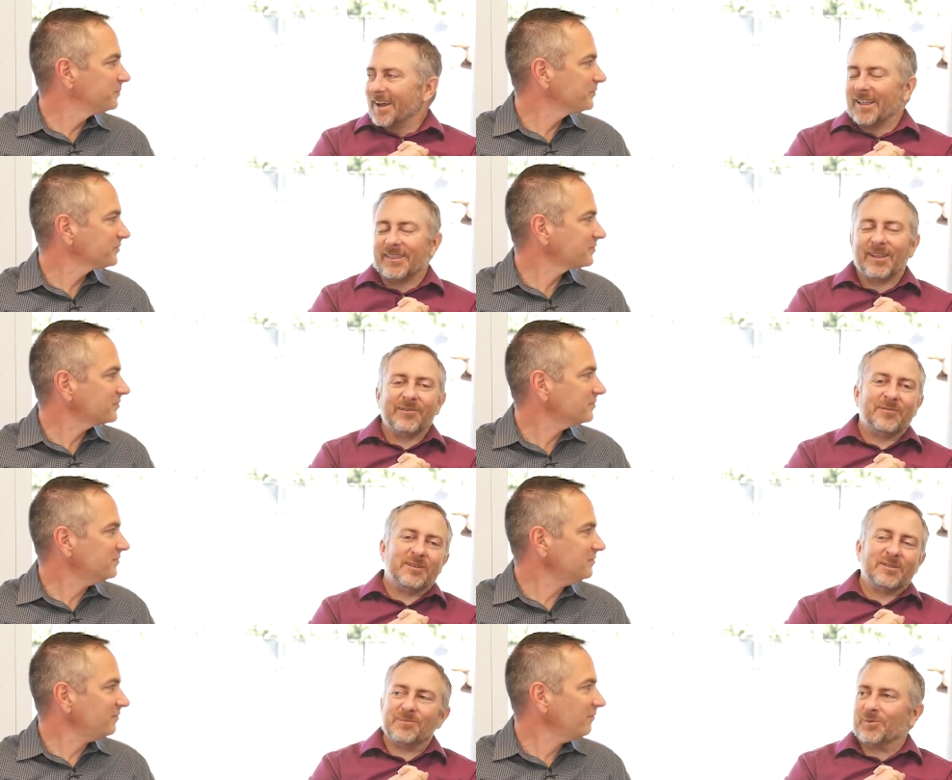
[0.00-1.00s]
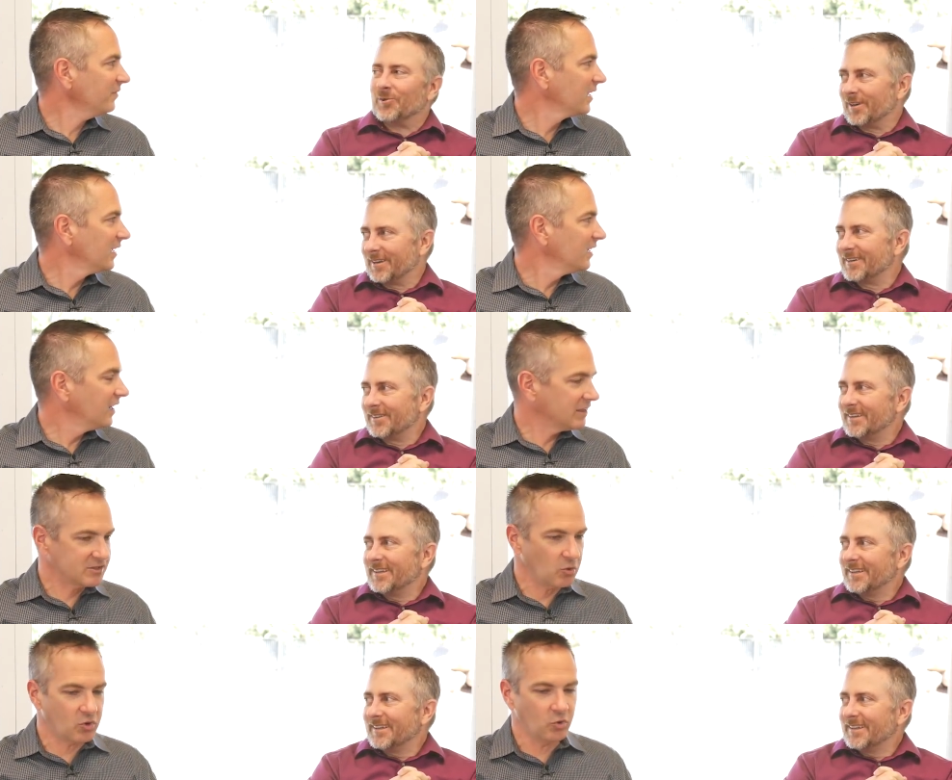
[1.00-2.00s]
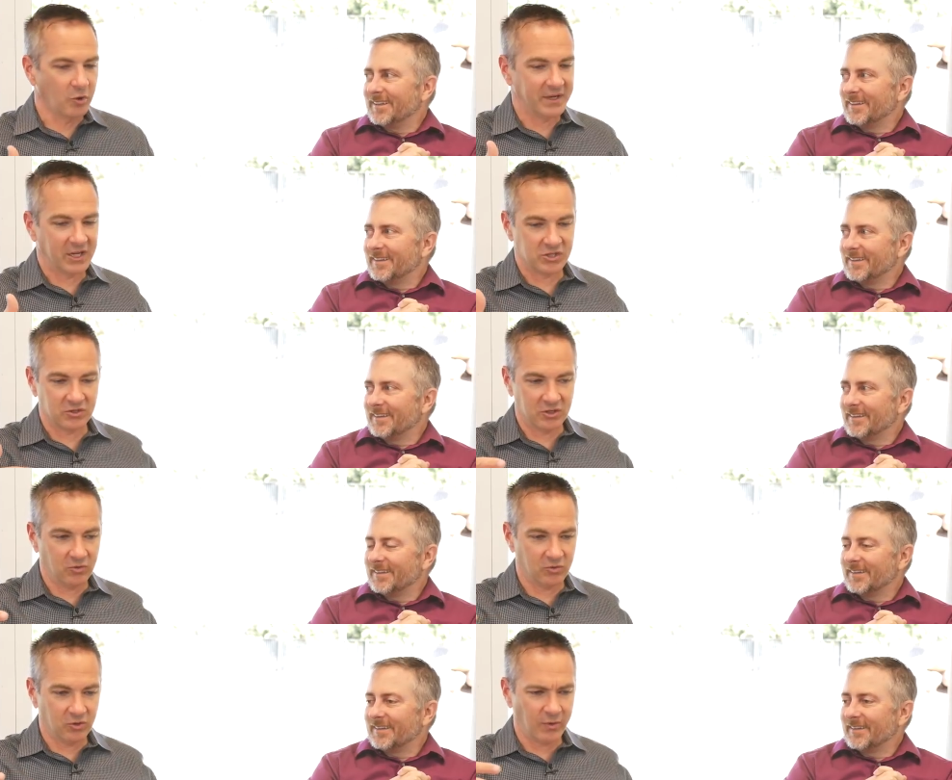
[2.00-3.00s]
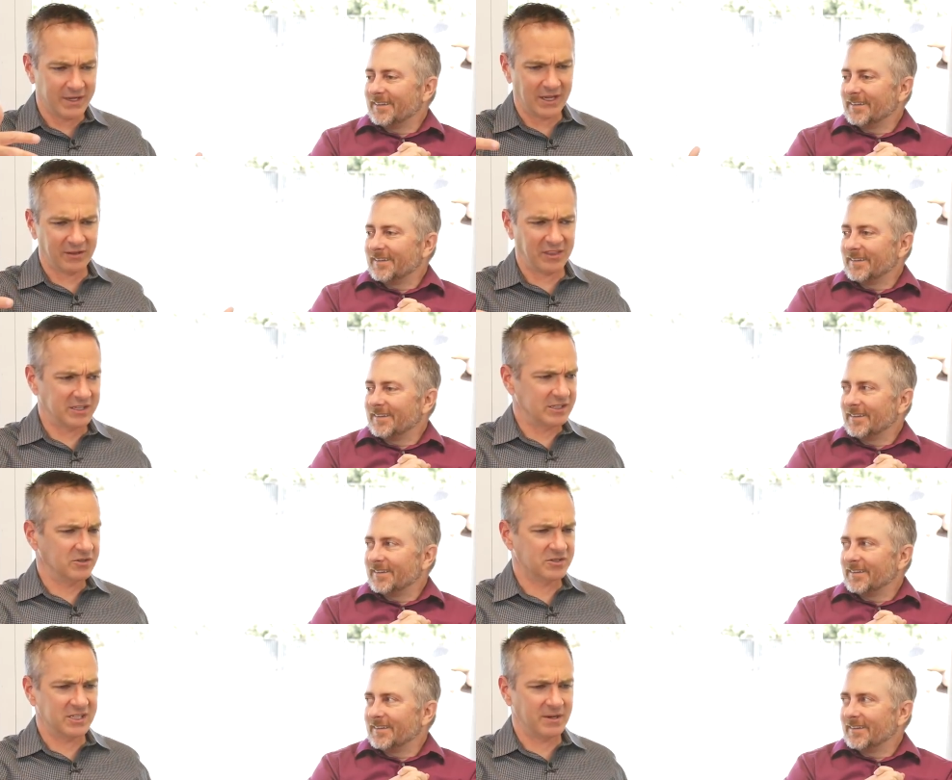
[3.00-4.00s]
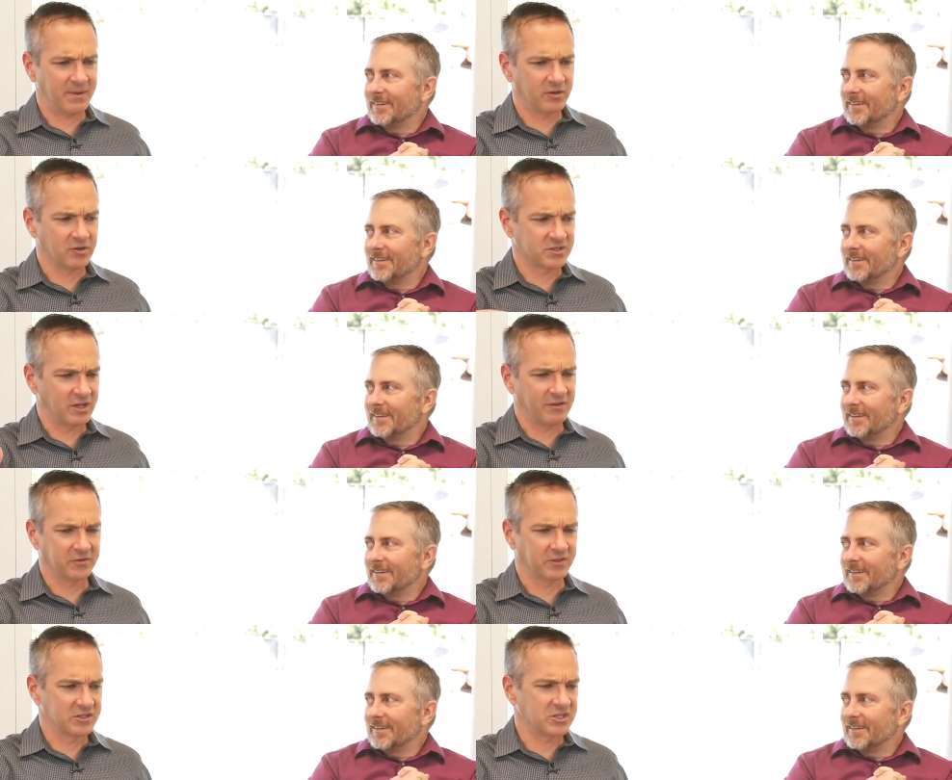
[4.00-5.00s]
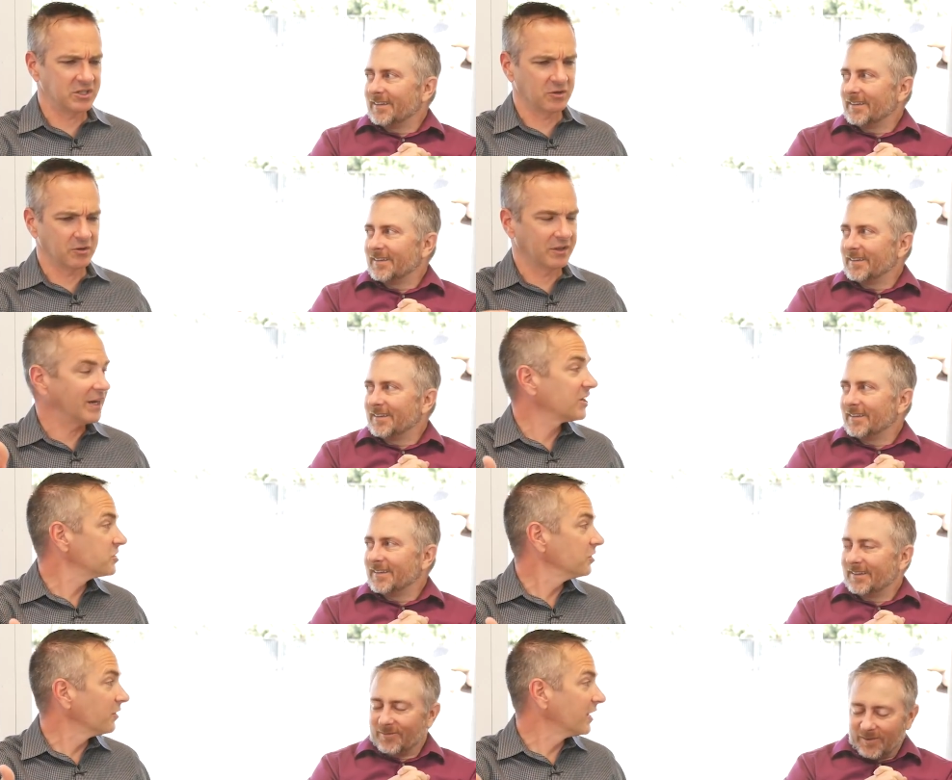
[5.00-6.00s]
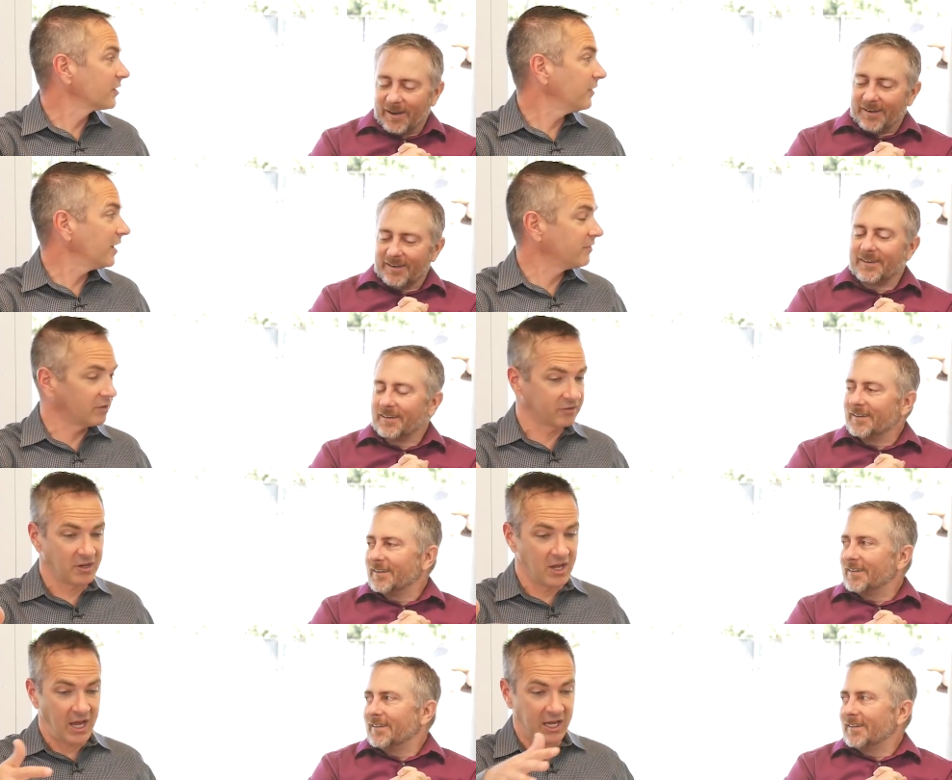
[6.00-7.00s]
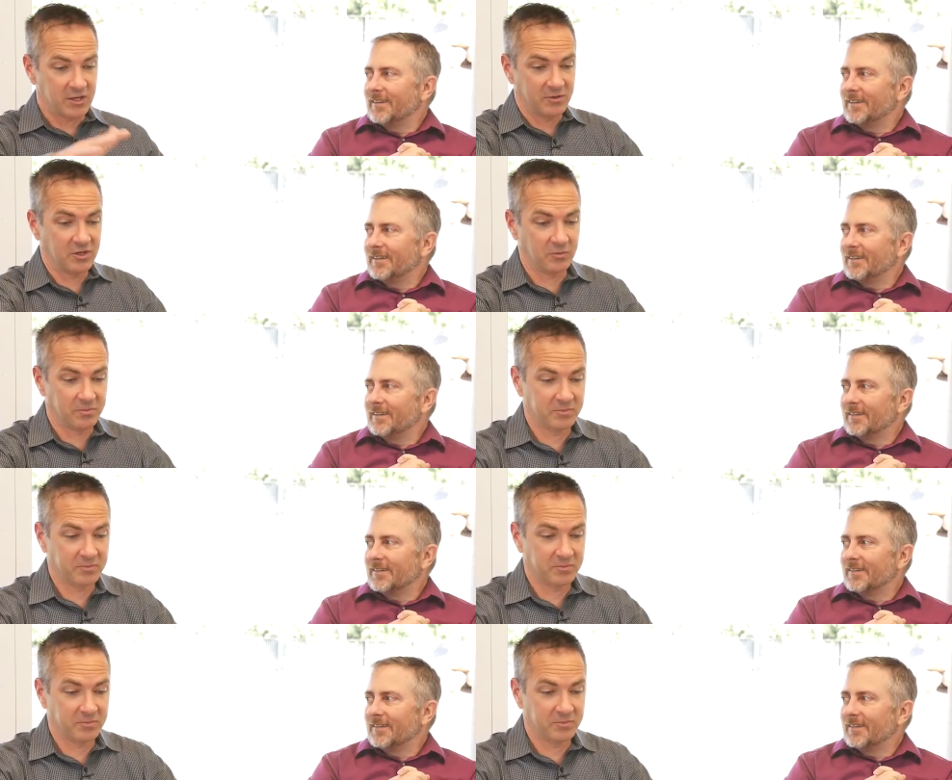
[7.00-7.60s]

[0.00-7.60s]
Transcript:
Speaker 1: I love a vision board.
Speaker 2: It's so cool because you, you, you write down things that you see about yourself or this year or the next year, or the right. next five years, and you, you